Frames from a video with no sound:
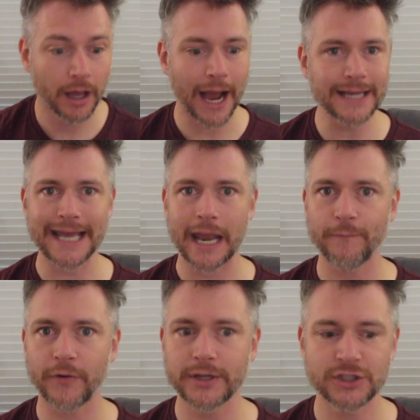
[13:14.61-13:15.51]
I sat
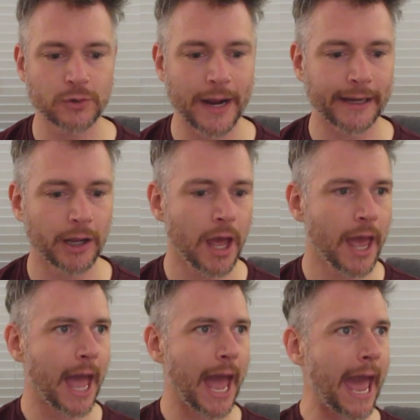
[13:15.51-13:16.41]
up very straight.
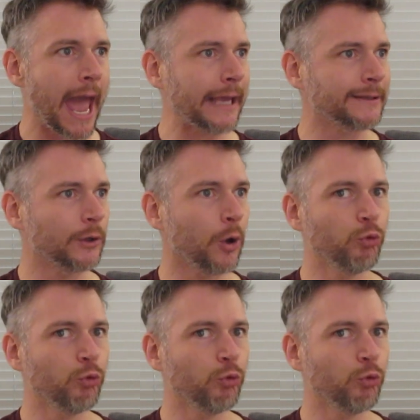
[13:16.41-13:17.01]
Hey,